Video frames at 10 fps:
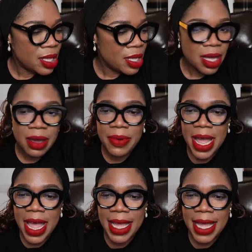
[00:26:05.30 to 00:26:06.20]
All
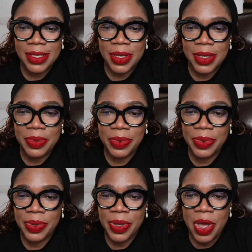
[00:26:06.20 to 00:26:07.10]
right. So
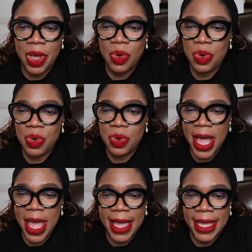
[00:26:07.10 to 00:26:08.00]
we'll
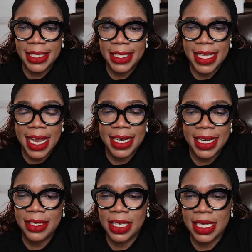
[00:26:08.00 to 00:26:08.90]
wait. She's handling
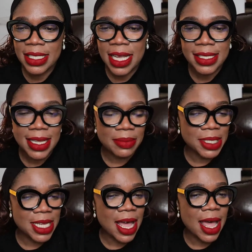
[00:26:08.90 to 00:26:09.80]
toddlers at the same
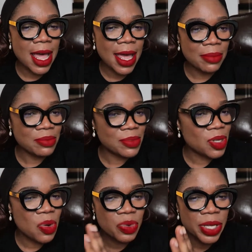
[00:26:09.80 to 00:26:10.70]
time. So
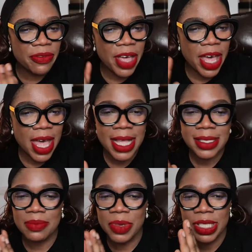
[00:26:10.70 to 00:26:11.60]
we'll give her as
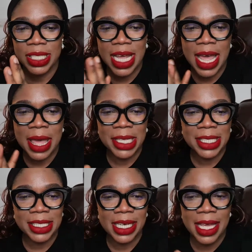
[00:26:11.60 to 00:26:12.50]
much time as
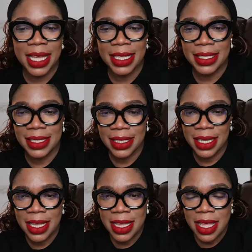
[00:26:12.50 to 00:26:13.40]
she needs.
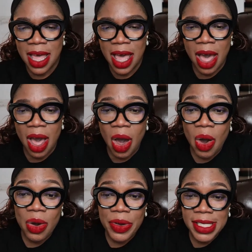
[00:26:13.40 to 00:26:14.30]

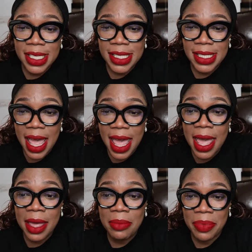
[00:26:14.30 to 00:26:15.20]
Oh, it's the
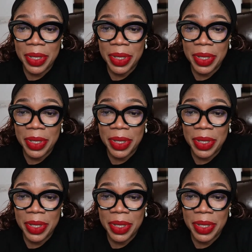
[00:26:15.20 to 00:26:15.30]
same.